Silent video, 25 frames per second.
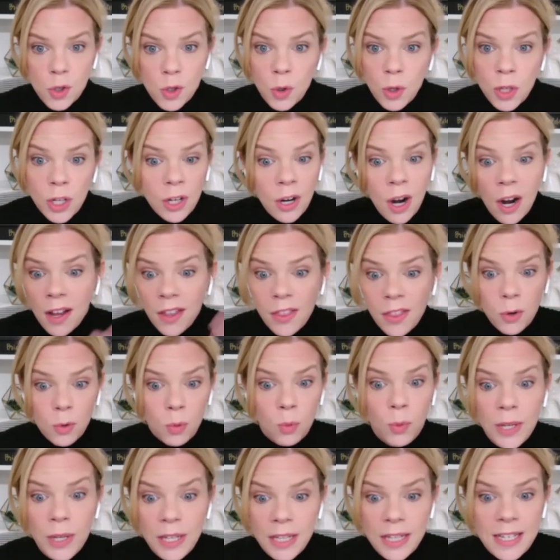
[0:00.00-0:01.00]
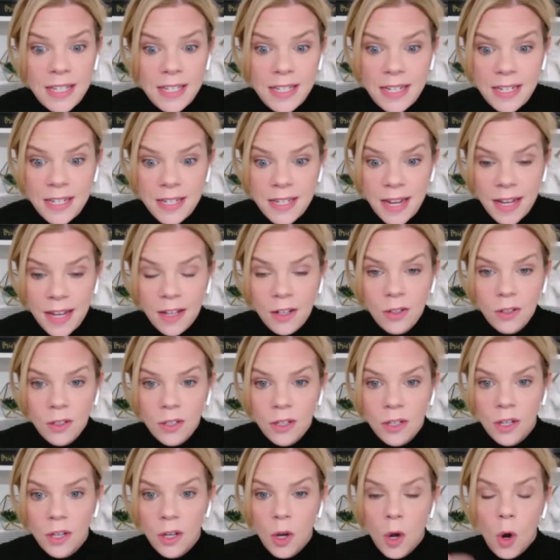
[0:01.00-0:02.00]
So you're either really detailed
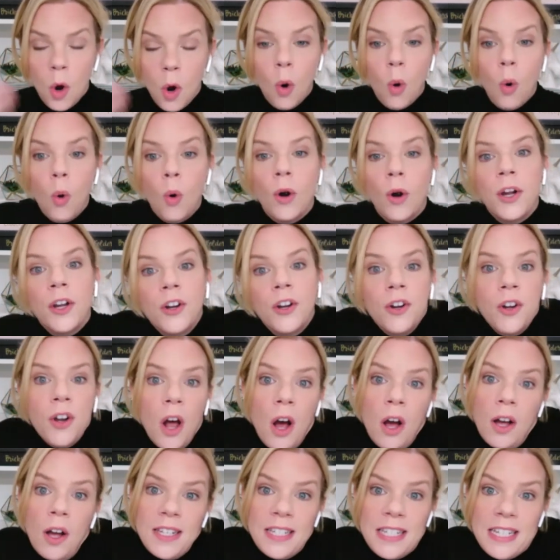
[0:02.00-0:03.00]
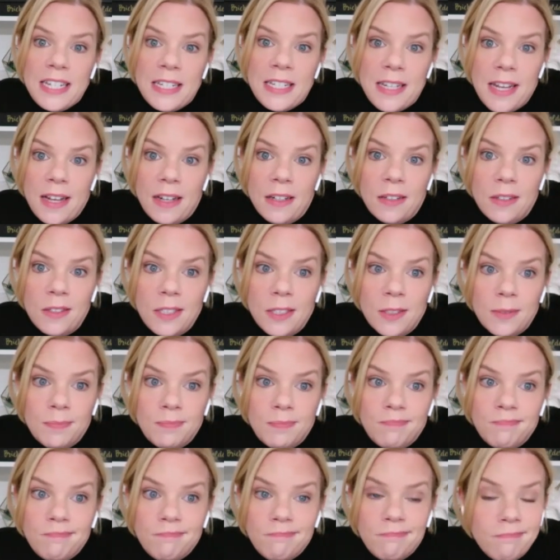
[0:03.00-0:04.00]
or you're non detailed.
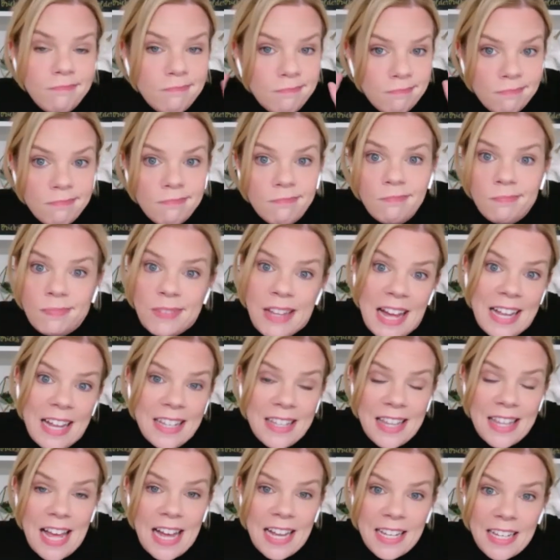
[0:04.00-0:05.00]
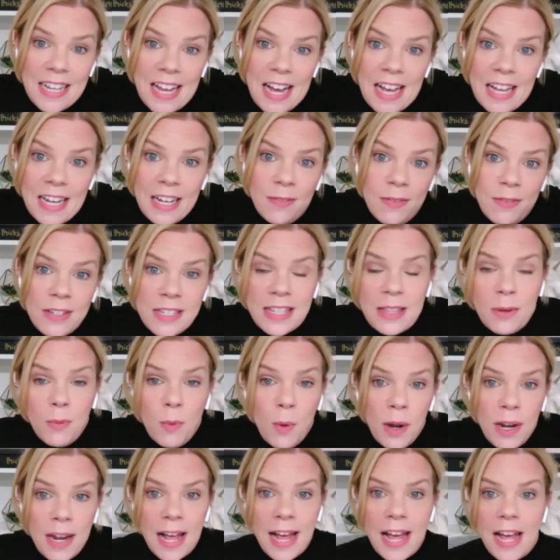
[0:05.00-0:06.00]
That kind of is the
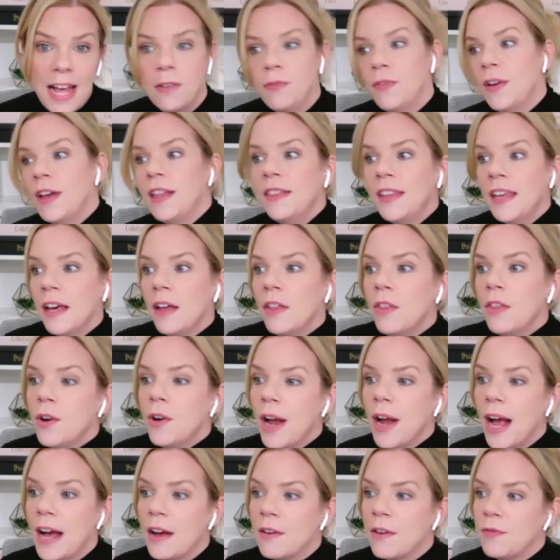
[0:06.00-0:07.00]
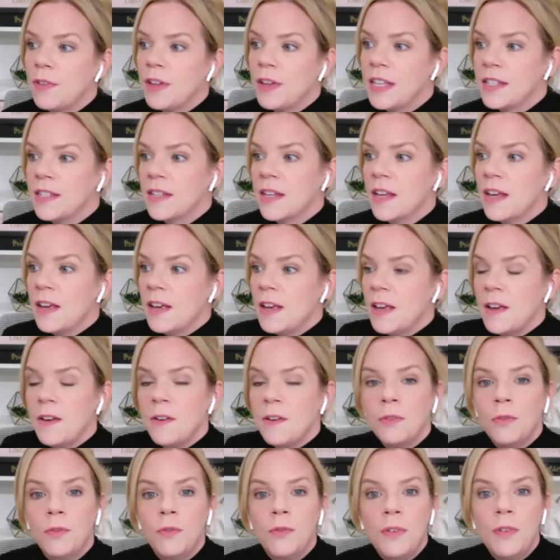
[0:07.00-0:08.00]
one half, and the other half is
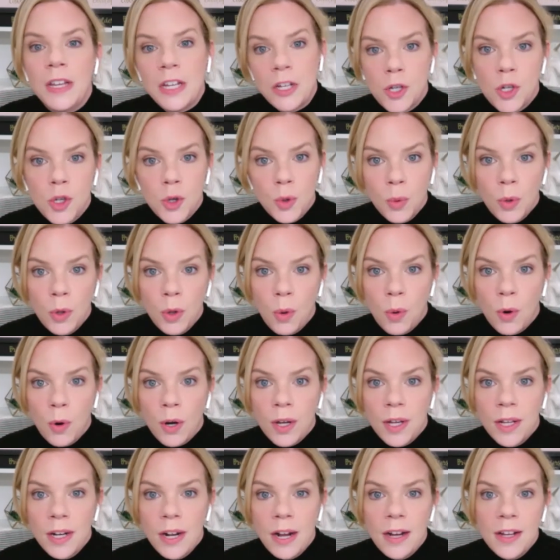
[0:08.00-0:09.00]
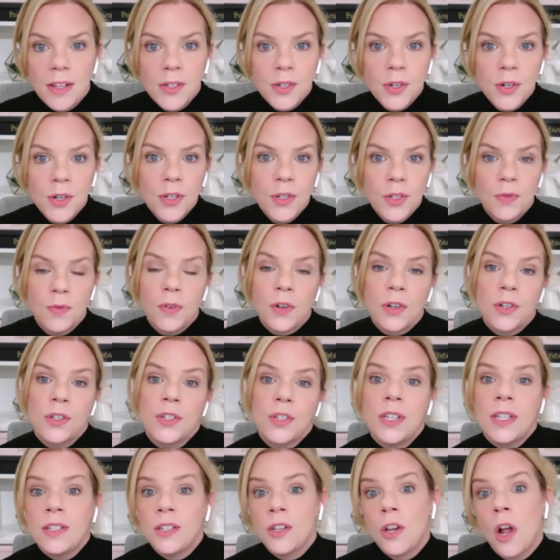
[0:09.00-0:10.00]
visual organizers
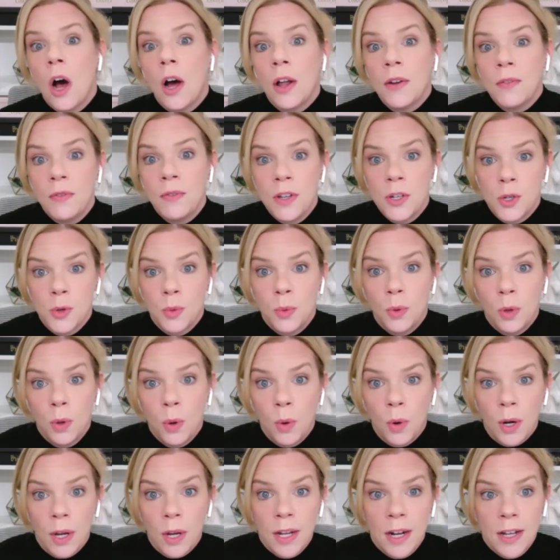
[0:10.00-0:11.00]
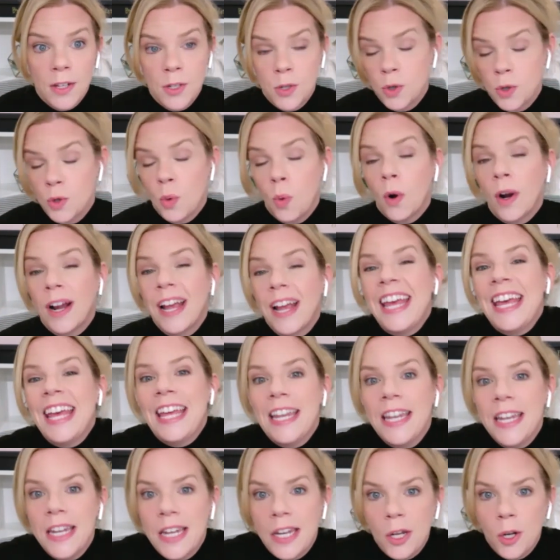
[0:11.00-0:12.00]
versus non-visual organizers or
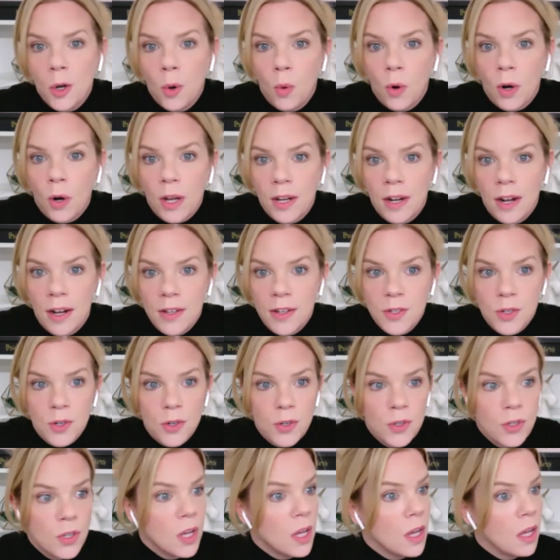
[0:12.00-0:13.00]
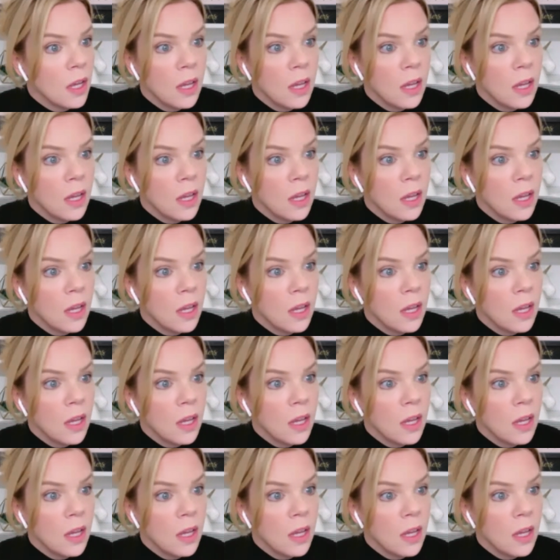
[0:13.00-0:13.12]
hidden organizers.